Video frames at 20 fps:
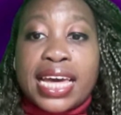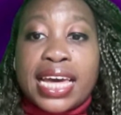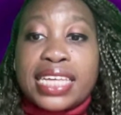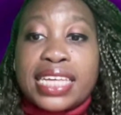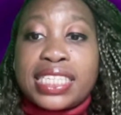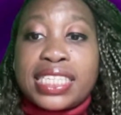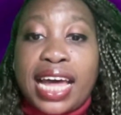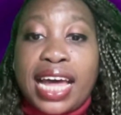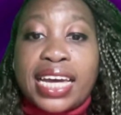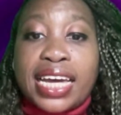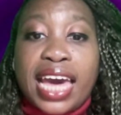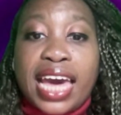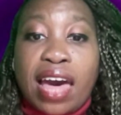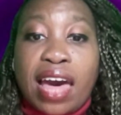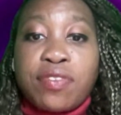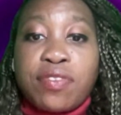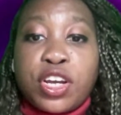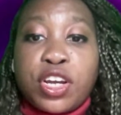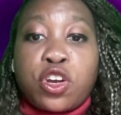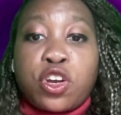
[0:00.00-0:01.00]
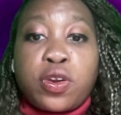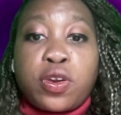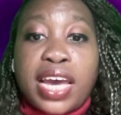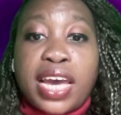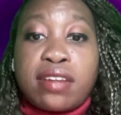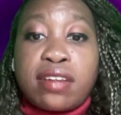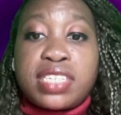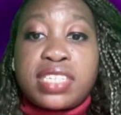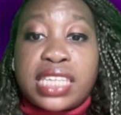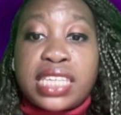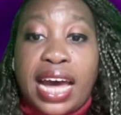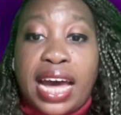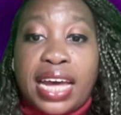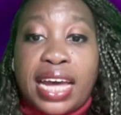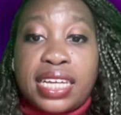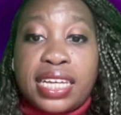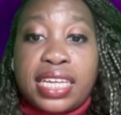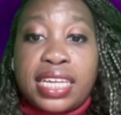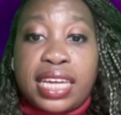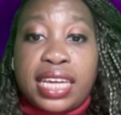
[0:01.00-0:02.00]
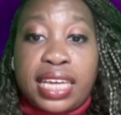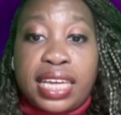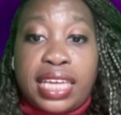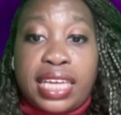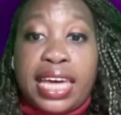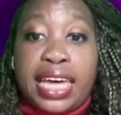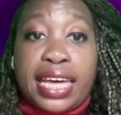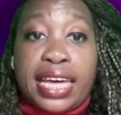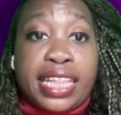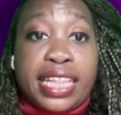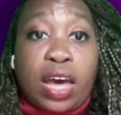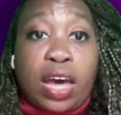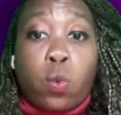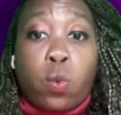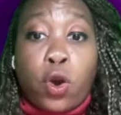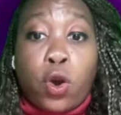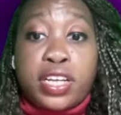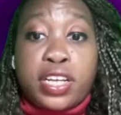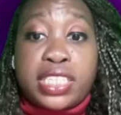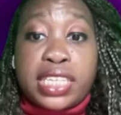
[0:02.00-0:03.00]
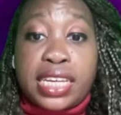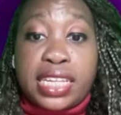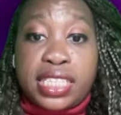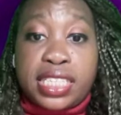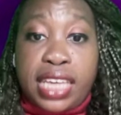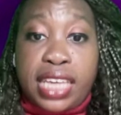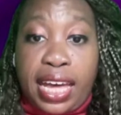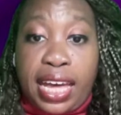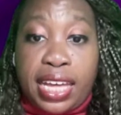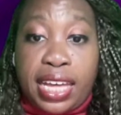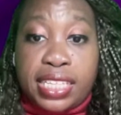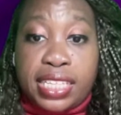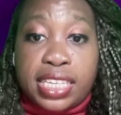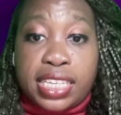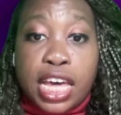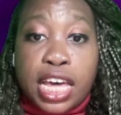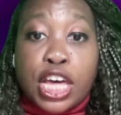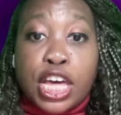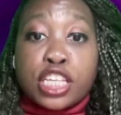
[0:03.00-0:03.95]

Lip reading: It's like having a creative sidekick that works in seconds.